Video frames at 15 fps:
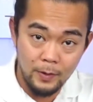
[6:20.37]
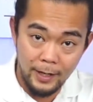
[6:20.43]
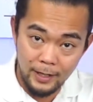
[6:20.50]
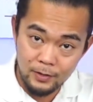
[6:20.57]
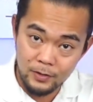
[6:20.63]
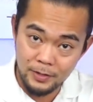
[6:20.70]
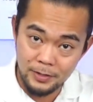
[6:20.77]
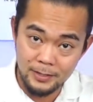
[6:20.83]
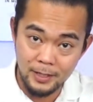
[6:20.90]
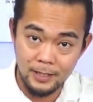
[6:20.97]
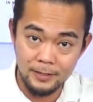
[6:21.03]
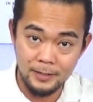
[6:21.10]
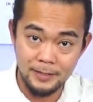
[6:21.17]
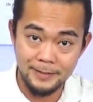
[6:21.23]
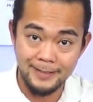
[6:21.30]

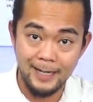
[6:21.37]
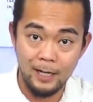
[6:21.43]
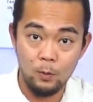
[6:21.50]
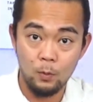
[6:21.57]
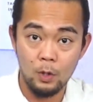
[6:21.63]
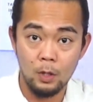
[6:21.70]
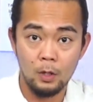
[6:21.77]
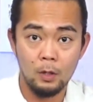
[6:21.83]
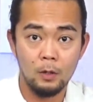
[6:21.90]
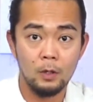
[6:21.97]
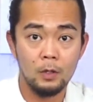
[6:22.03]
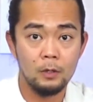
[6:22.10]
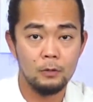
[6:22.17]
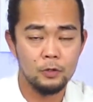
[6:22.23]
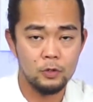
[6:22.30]
exercises that
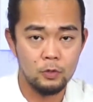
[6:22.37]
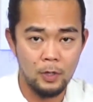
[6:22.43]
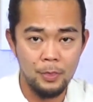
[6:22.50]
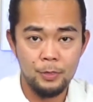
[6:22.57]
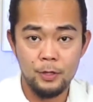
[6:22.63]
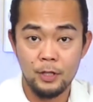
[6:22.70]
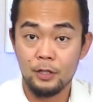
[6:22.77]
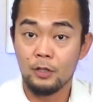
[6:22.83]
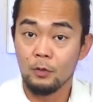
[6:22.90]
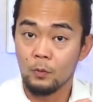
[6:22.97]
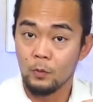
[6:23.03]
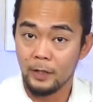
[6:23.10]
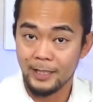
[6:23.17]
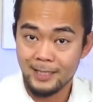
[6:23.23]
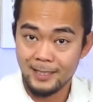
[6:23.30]
will strengthen your
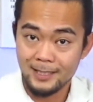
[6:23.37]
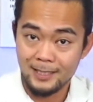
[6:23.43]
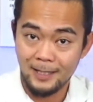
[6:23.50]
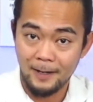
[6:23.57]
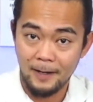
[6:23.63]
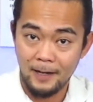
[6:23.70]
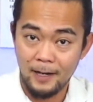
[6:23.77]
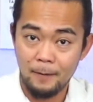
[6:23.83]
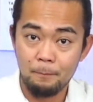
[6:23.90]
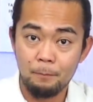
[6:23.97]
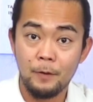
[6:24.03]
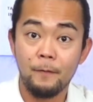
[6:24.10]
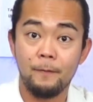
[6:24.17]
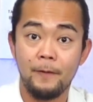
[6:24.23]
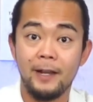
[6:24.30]
wrist and
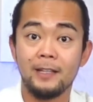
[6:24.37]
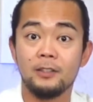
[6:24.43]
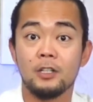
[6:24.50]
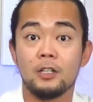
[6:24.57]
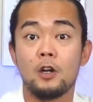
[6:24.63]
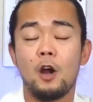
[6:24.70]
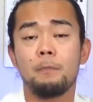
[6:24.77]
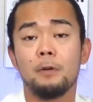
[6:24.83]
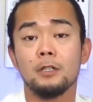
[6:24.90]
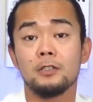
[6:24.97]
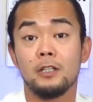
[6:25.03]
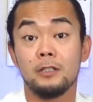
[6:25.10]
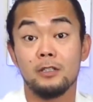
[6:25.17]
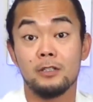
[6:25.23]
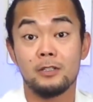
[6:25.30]
prevent the carpal
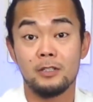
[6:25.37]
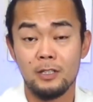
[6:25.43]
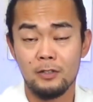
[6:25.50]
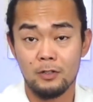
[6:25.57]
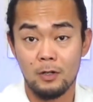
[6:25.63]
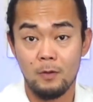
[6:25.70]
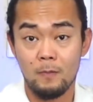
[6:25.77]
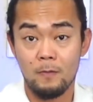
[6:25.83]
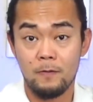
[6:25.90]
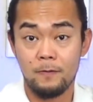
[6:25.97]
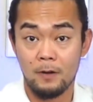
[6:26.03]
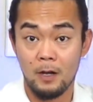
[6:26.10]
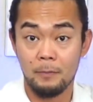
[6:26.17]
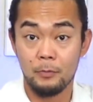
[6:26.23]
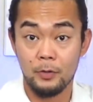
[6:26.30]
tunnel syndrome
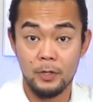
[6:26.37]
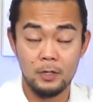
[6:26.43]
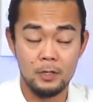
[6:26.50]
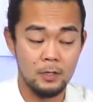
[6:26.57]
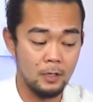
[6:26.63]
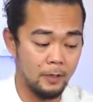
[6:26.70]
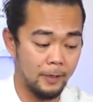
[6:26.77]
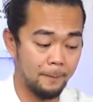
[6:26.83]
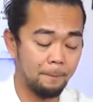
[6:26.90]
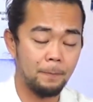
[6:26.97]
from reoccurring.